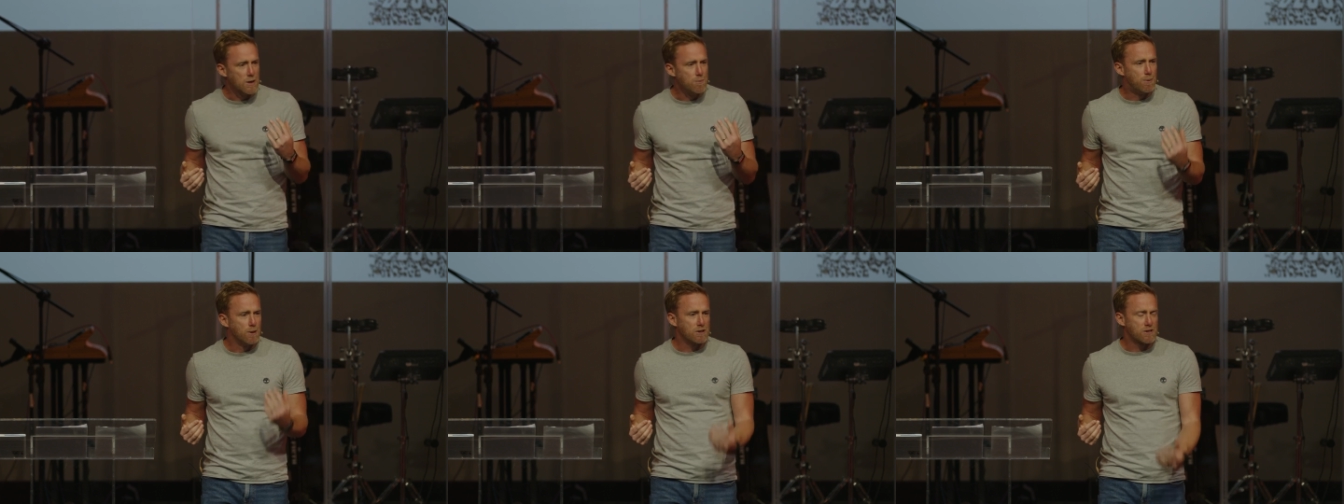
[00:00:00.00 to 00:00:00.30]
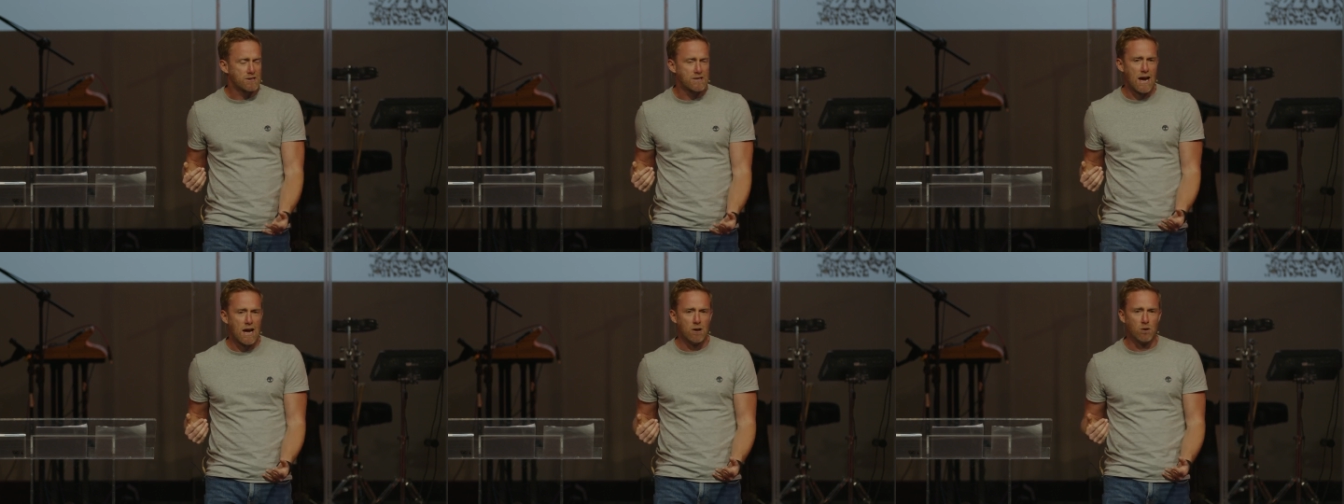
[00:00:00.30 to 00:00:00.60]
He
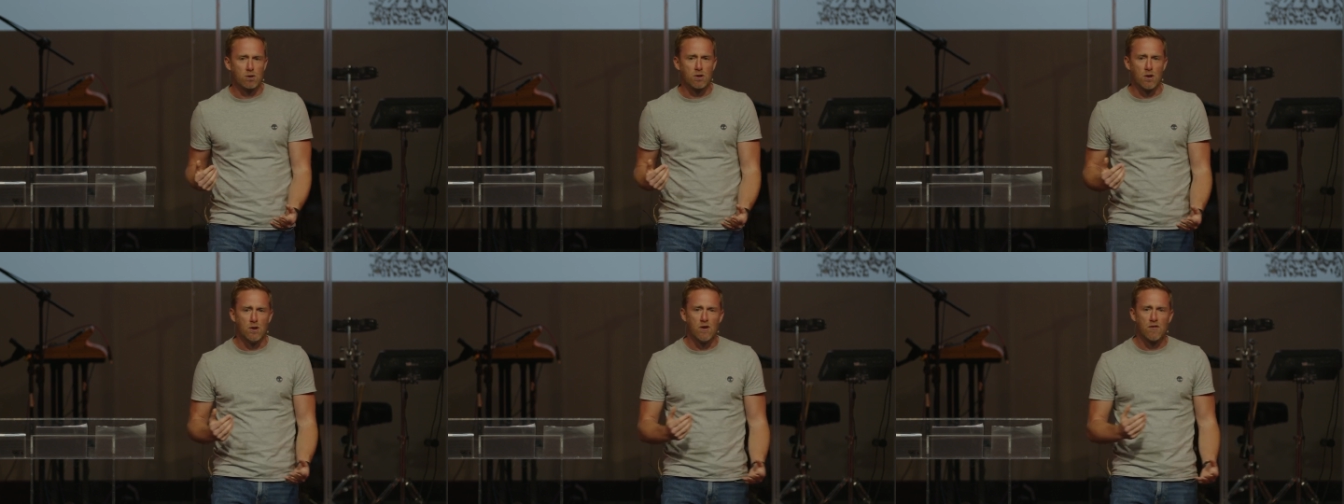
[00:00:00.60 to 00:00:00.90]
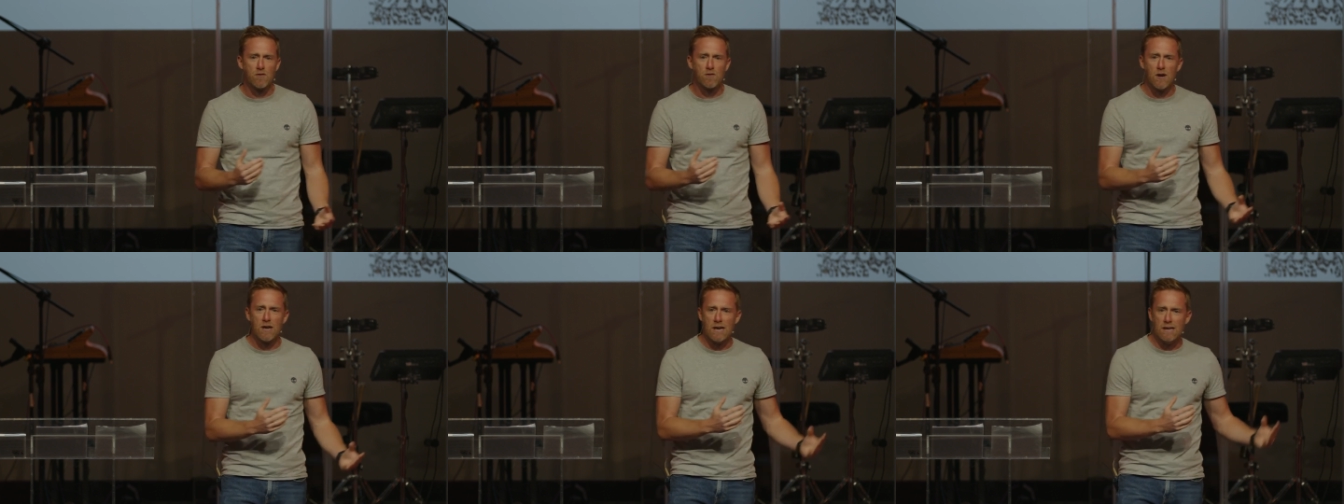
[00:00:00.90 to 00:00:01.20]
puts sandals on
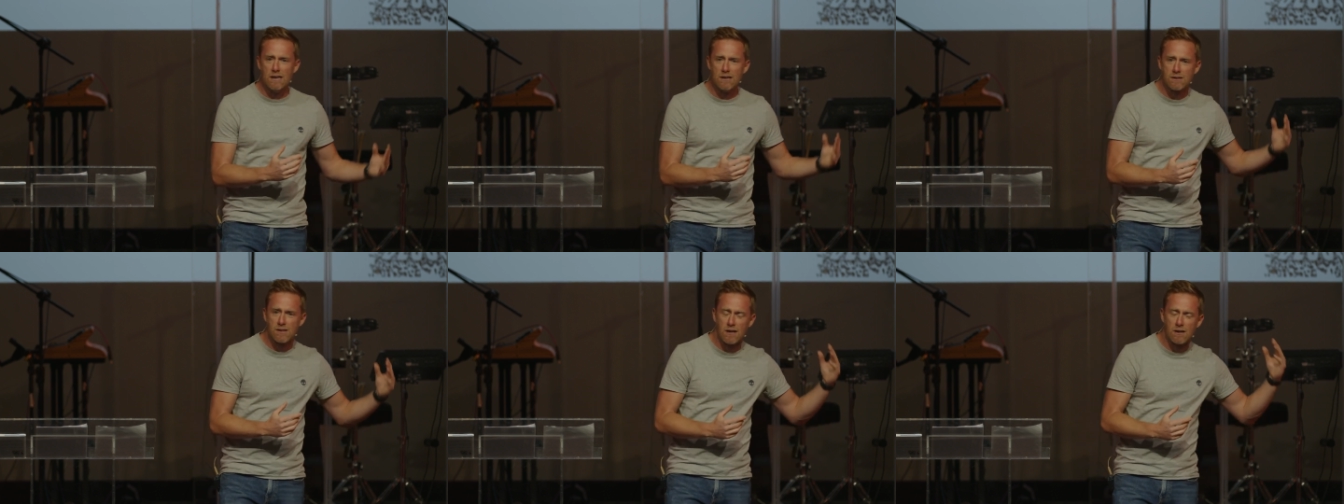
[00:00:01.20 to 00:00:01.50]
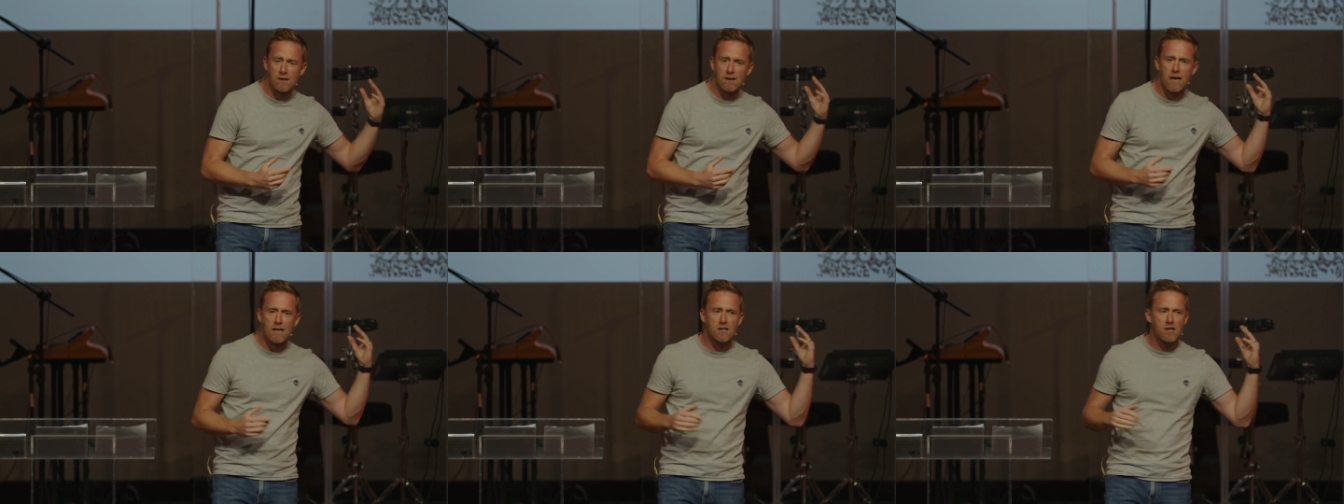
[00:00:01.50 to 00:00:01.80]
the feet and he
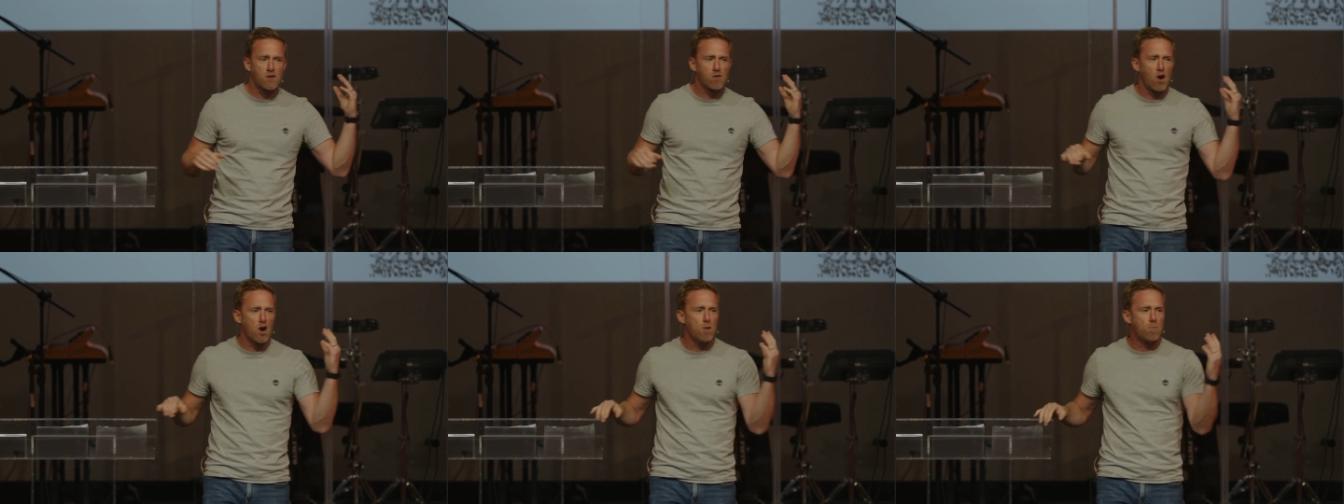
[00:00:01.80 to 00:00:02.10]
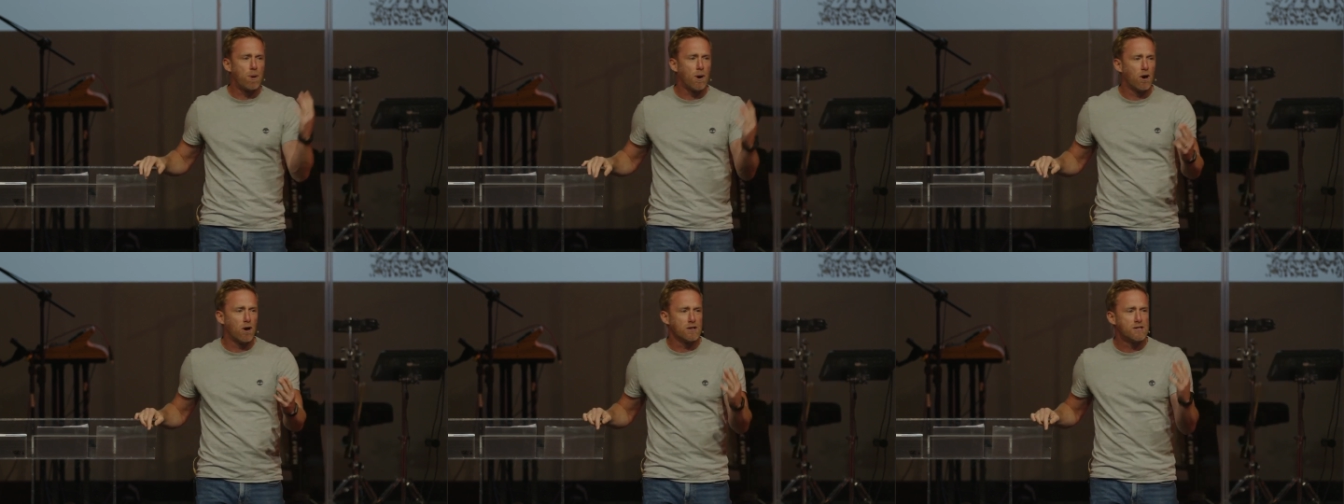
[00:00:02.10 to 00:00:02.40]
says, let's throw
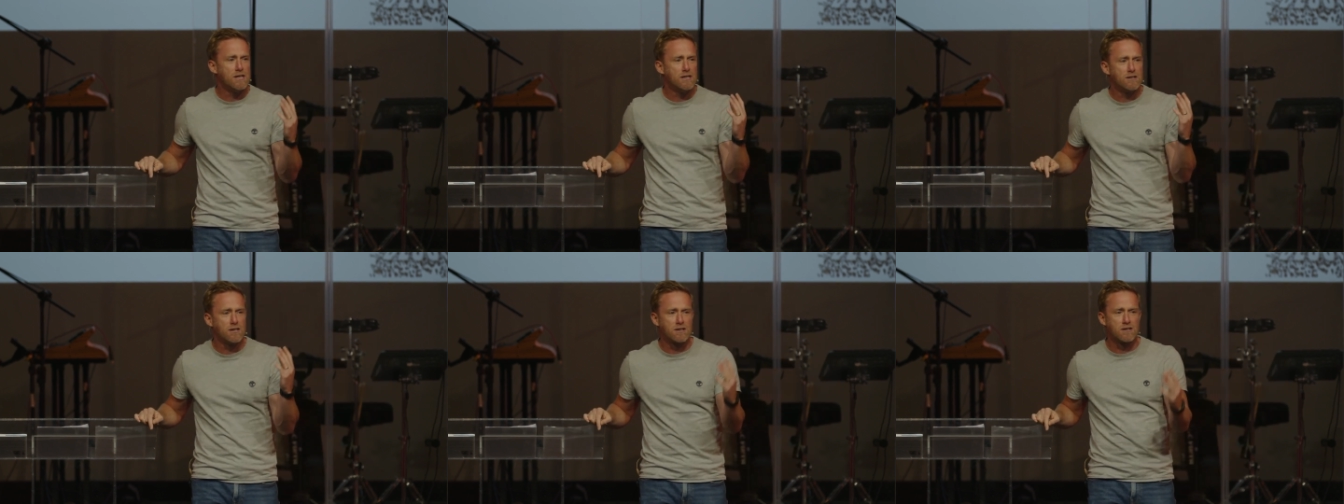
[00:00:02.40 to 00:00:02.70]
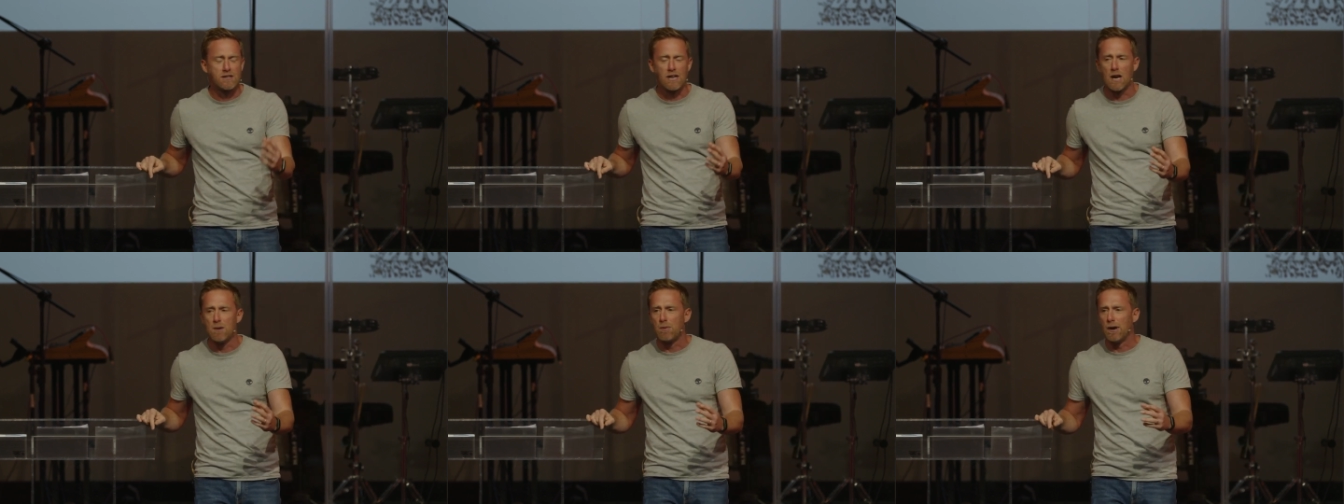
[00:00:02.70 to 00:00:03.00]
a party
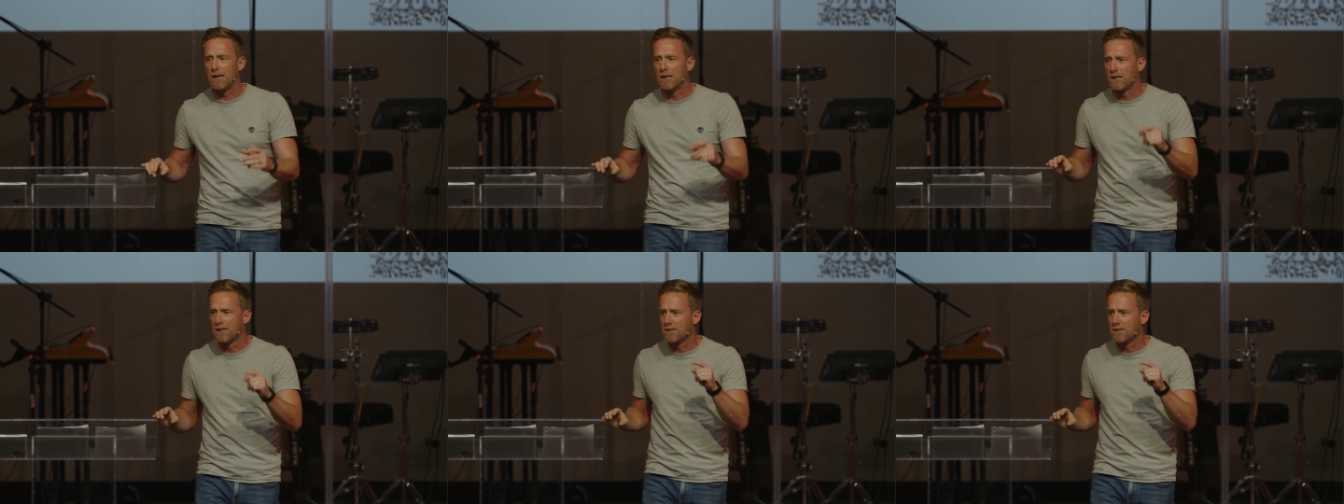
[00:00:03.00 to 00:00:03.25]
to celebrate.